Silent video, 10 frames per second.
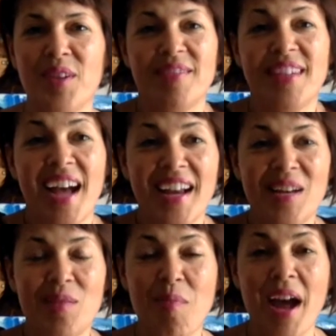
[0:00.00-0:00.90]

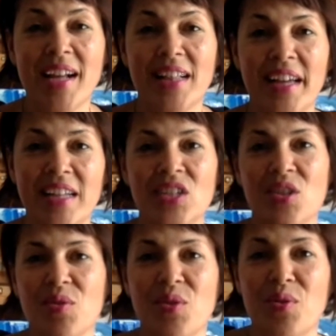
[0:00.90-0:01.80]
guided my clients
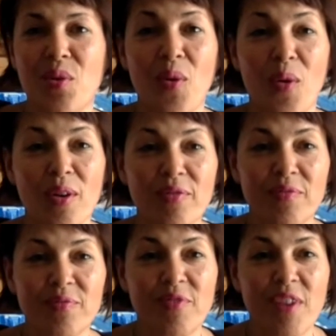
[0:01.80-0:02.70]
through, or
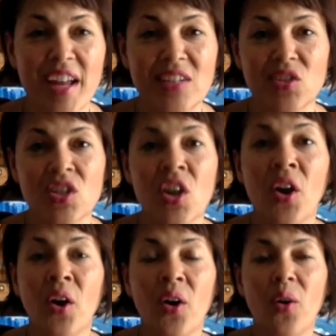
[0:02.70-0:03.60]
friends,
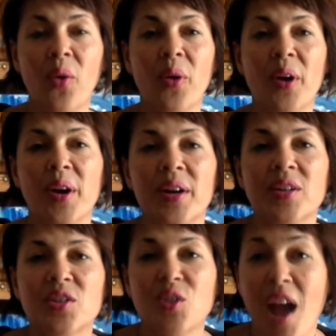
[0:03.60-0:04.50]
or
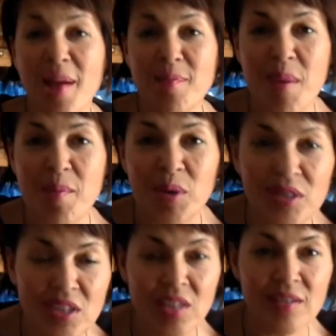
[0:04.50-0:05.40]
tribe
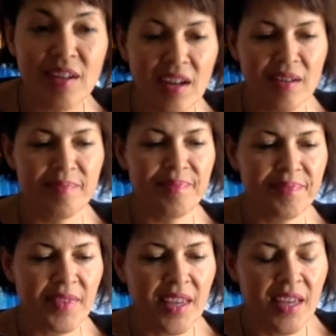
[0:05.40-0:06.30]
members.
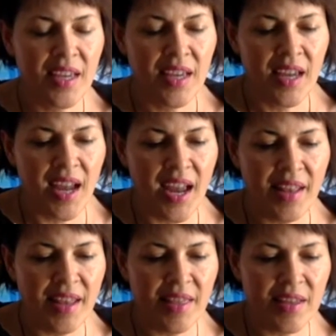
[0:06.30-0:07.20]
Um,
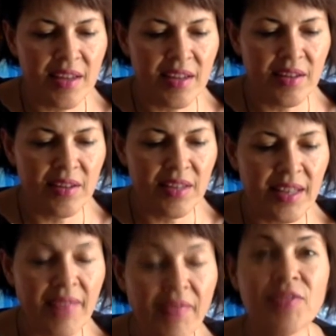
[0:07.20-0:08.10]
and the, the
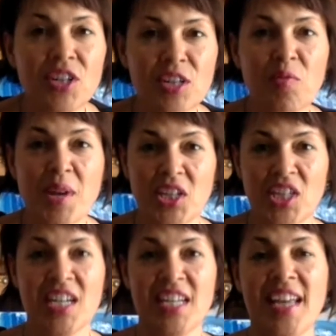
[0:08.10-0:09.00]
level of
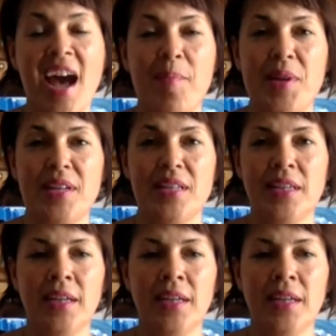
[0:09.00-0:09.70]
transformation has happened